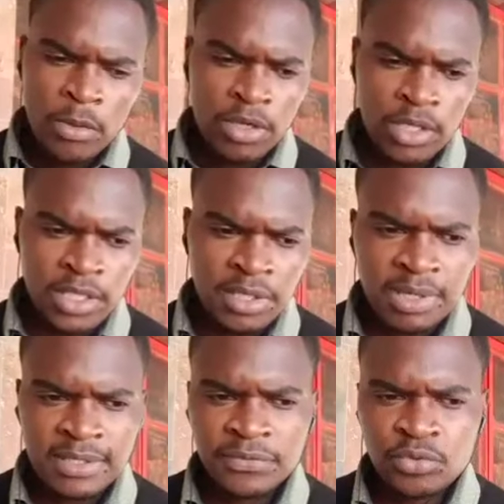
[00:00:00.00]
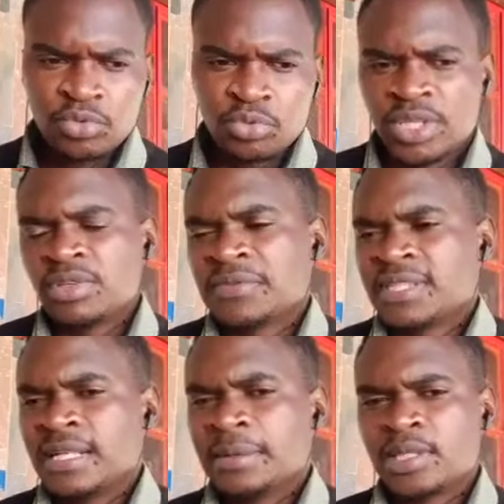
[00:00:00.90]
In the past few weeks, we have seen
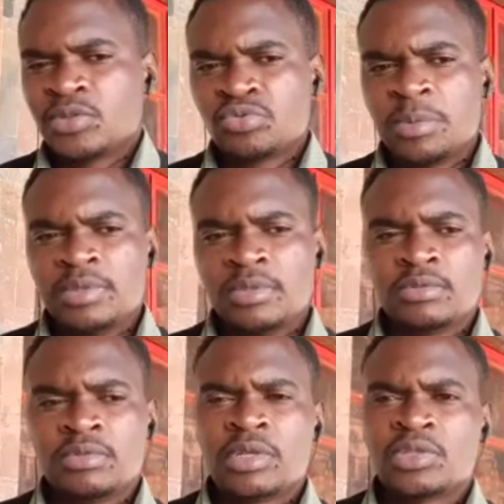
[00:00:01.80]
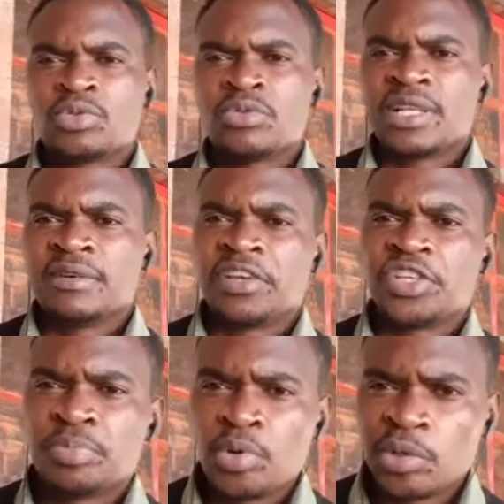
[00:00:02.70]
abantu maybe what to call it
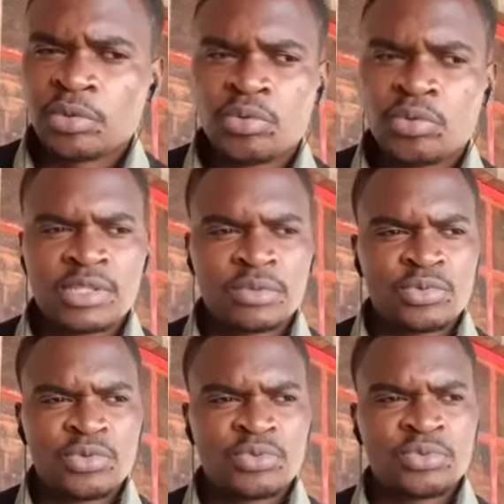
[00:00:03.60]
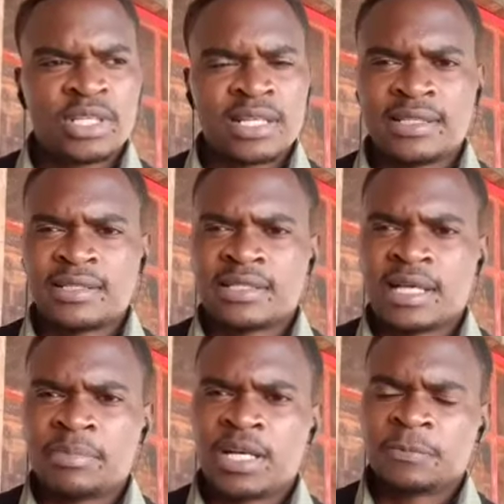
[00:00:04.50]
revenge porn, what someone to release
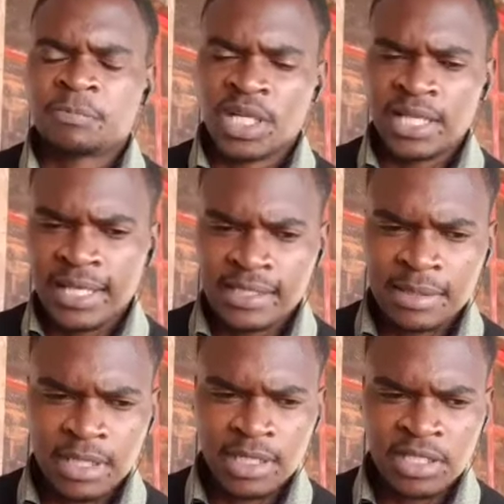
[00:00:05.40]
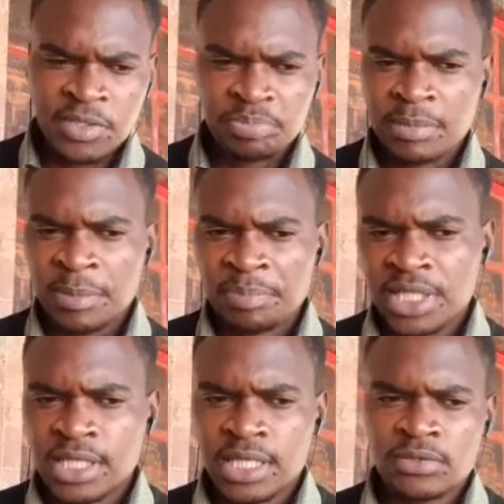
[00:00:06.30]
leaks
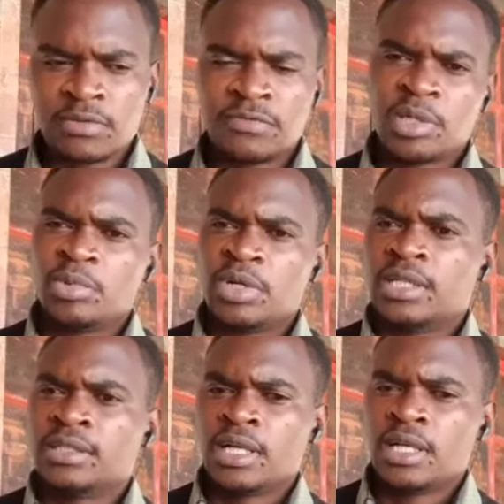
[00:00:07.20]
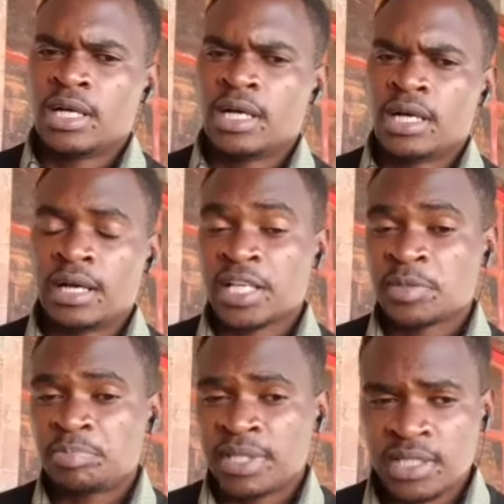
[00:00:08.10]
pictures of someone
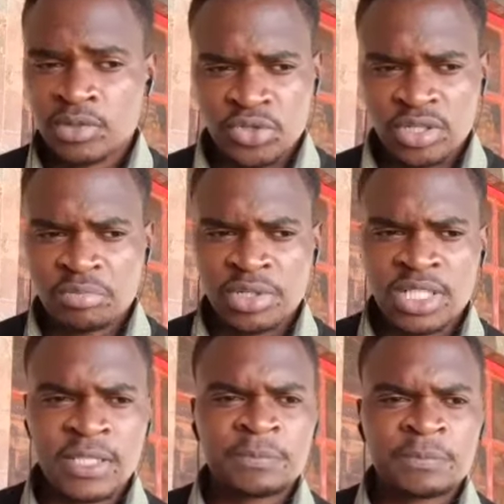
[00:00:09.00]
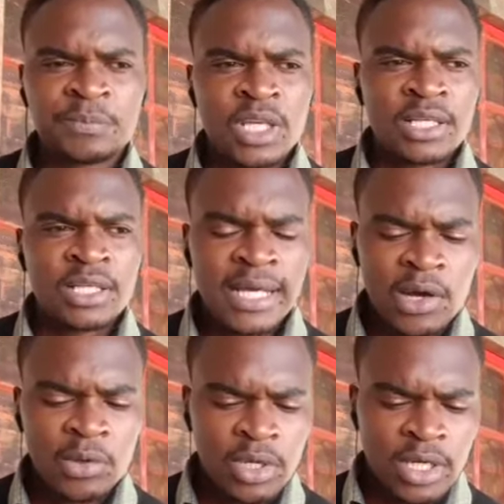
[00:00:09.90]
explicit on social media.
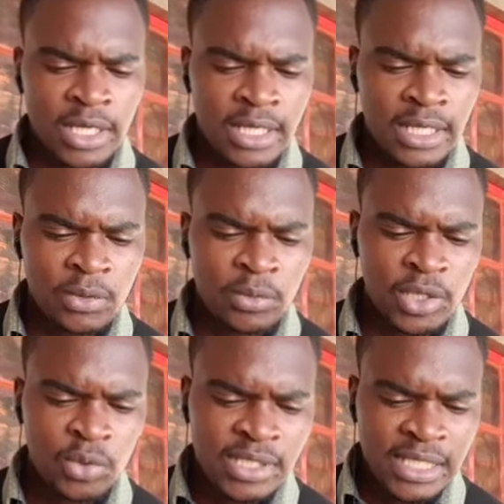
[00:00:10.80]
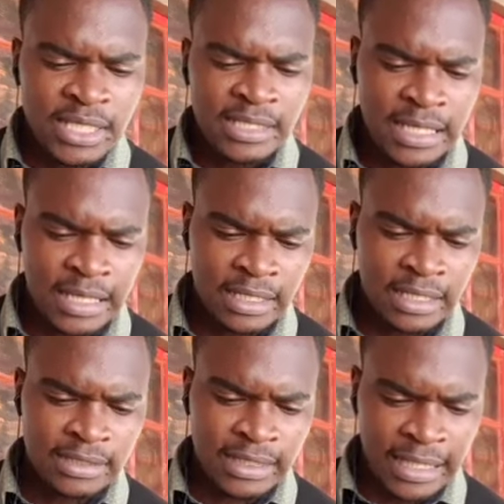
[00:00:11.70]
Now, when those things
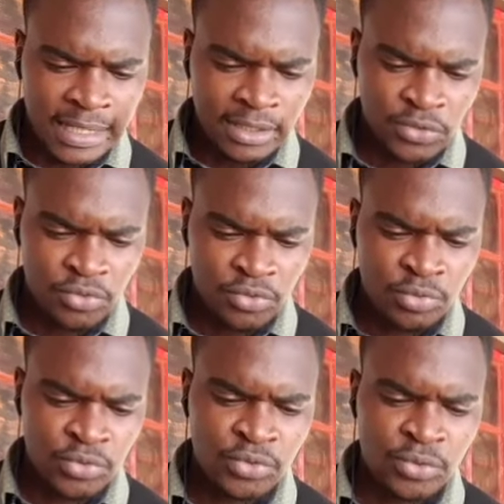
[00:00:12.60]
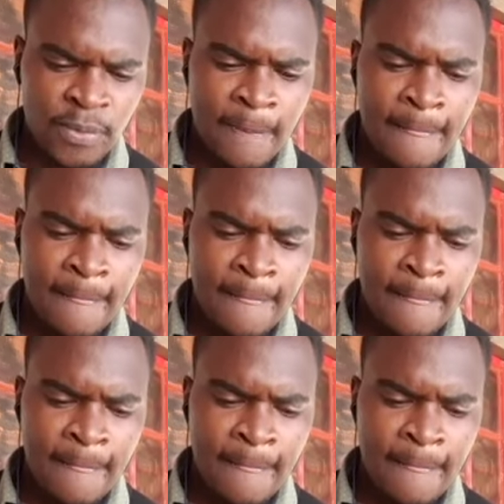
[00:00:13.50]
are done to umuntu,